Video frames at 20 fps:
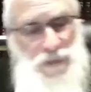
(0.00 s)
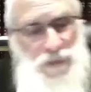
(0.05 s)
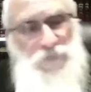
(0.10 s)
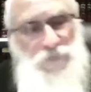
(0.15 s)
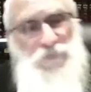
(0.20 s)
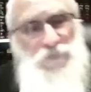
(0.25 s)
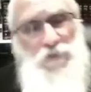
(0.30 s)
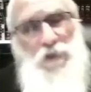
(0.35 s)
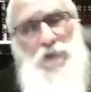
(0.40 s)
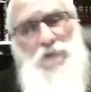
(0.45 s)

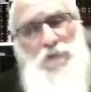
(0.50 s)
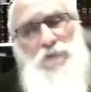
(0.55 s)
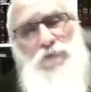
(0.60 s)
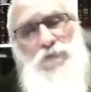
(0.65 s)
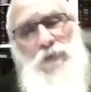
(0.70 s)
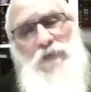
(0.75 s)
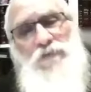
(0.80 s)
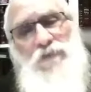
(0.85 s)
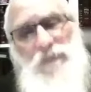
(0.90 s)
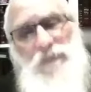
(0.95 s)
Yetzer Hara
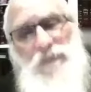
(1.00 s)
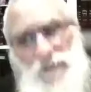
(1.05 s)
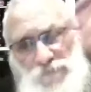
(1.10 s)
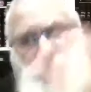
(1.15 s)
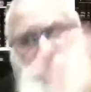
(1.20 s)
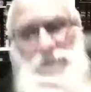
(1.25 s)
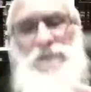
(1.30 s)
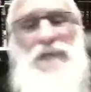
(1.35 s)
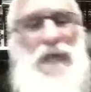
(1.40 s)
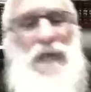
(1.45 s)
tries a
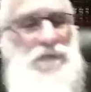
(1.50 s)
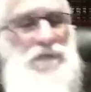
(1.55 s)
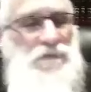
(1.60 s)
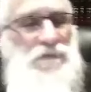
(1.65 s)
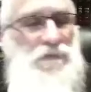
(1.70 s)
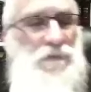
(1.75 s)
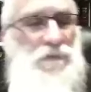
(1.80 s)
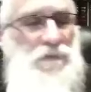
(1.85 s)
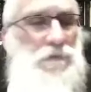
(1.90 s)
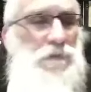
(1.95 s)
different
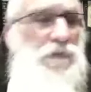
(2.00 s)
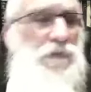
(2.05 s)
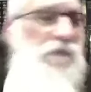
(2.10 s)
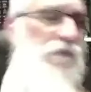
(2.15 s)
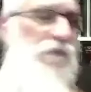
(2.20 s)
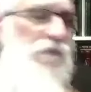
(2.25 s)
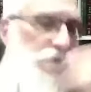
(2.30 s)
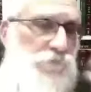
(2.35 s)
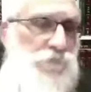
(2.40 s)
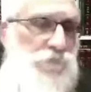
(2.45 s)
tactic and a
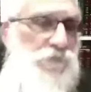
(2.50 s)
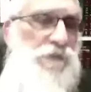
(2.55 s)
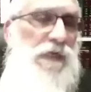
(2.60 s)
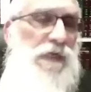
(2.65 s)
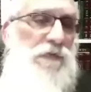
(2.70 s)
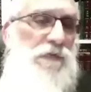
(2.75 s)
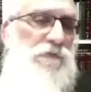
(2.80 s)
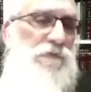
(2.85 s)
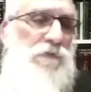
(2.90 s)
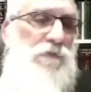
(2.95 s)
different
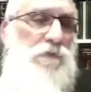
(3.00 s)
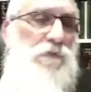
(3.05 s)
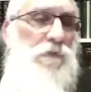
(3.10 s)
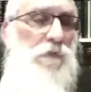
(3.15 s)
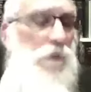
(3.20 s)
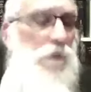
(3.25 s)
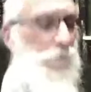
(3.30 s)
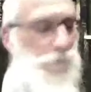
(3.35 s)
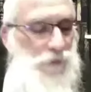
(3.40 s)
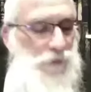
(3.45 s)
tactic.
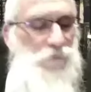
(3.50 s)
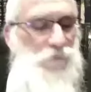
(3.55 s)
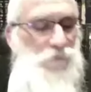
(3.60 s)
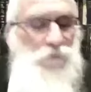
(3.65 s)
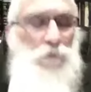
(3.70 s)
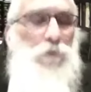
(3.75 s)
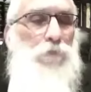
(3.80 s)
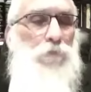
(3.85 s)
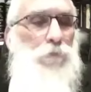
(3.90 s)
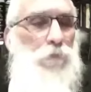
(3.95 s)
But it's
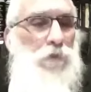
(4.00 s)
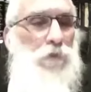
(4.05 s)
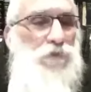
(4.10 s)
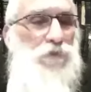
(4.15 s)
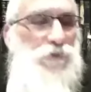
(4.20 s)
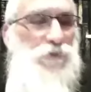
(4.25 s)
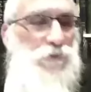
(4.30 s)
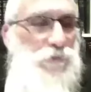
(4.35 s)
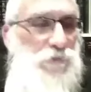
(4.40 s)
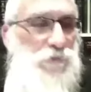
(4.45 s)
all Ruach
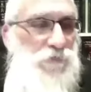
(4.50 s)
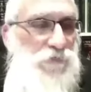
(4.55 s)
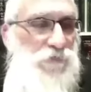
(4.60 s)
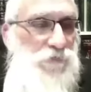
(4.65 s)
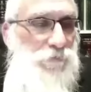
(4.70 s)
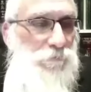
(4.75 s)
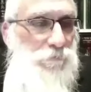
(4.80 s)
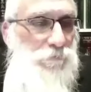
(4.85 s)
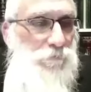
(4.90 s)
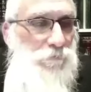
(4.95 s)
Shtus.
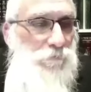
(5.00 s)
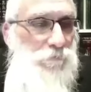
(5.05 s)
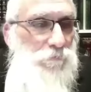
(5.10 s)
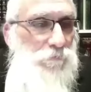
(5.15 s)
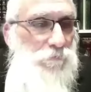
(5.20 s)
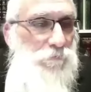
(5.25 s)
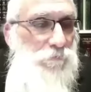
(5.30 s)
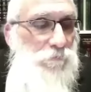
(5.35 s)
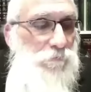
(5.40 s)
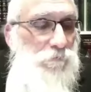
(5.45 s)

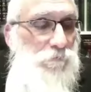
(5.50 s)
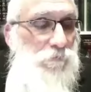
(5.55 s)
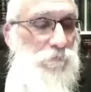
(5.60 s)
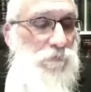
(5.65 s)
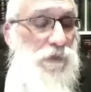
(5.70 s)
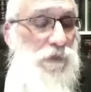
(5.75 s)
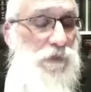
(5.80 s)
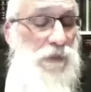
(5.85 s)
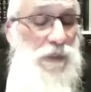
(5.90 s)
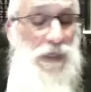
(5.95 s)

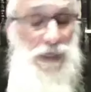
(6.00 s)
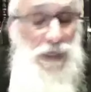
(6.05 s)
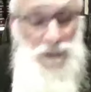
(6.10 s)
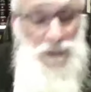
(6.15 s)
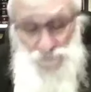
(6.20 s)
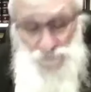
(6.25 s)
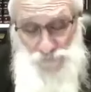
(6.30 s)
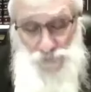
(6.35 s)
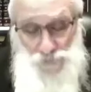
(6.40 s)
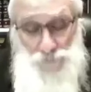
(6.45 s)

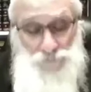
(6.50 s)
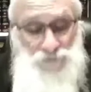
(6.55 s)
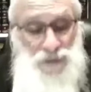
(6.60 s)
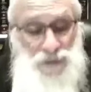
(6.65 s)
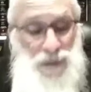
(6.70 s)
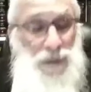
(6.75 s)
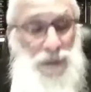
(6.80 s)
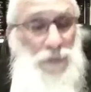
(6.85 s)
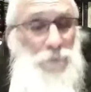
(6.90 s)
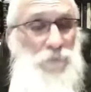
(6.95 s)
And
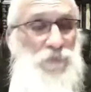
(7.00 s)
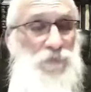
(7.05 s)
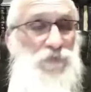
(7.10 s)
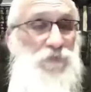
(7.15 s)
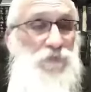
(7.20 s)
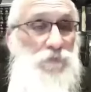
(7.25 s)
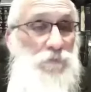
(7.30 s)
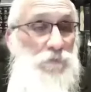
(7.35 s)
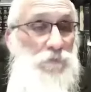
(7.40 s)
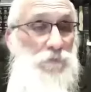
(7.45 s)

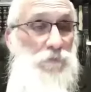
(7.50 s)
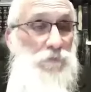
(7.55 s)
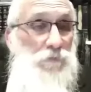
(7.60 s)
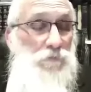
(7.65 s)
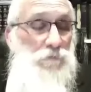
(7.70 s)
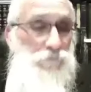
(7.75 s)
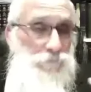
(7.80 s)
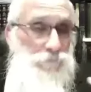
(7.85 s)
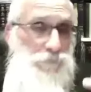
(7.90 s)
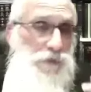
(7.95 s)
sometimes,
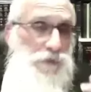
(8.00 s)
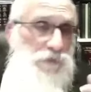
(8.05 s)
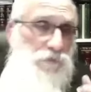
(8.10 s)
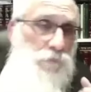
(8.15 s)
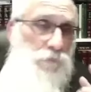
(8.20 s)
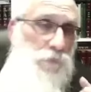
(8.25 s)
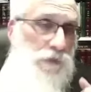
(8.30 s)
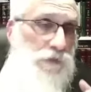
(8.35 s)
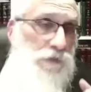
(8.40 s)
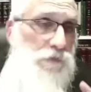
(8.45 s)
by the
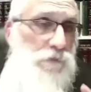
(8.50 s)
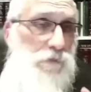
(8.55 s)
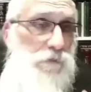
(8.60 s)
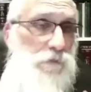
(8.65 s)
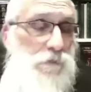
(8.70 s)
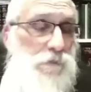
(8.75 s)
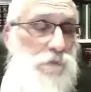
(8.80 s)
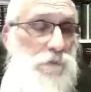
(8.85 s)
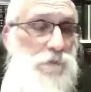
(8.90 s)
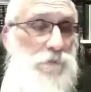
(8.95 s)
way,
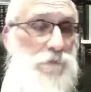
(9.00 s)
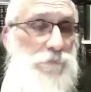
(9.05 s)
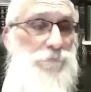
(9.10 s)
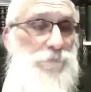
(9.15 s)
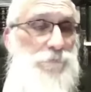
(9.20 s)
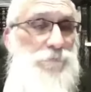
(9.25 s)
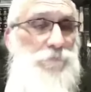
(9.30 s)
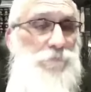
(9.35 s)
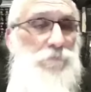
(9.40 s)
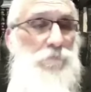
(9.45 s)

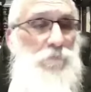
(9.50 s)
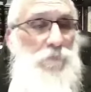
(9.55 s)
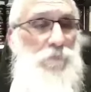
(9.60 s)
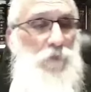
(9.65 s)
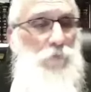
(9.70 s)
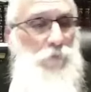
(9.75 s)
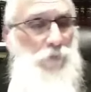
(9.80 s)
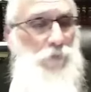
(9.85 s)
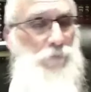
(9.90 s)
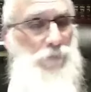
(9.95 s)

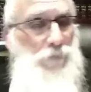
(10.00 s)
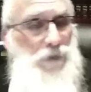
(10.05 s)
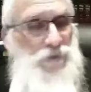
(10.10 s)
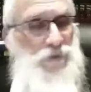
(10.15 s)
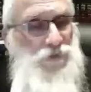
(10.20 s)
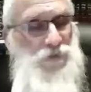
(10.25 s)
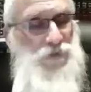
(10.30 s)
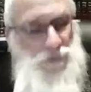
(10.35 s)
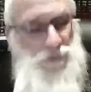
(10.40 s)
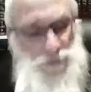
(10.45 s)
we're
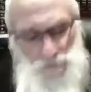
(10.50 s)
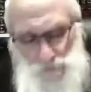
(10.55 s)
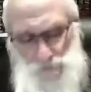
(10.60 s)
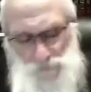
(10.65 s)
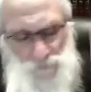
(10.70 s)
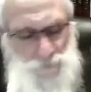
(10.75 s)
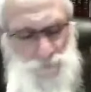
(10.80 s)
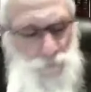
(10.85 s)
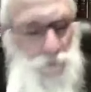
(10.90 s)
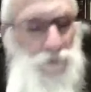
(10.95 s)
mentioning
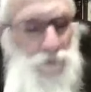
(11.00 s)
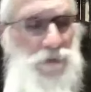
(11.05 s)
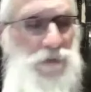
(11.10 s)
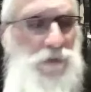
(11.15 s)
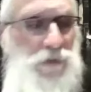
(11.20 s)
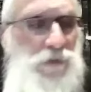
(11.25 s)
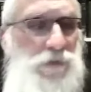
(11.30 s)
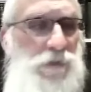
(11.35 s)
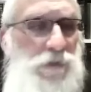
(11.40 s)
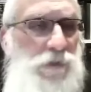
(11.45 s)
this morning
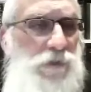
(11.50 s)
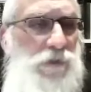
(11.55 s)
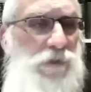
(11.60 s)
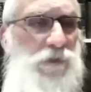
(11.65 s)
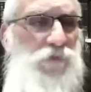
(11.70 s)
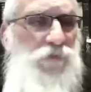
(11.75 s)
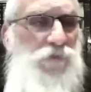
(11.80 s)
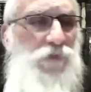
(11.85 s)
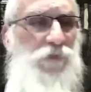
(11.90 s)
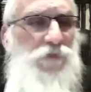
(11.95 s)
in a
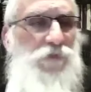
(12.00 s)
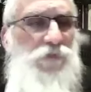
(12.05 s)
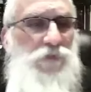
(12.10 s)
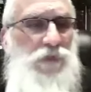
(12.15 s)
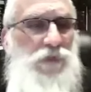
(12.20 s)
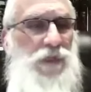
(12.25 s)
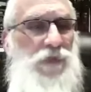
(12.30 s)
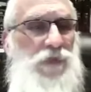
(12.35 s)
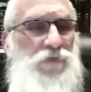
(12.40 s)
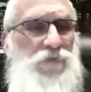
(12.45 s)
Chassidus
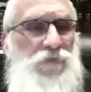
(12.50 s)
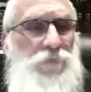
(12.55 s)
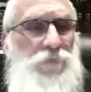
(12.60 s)
class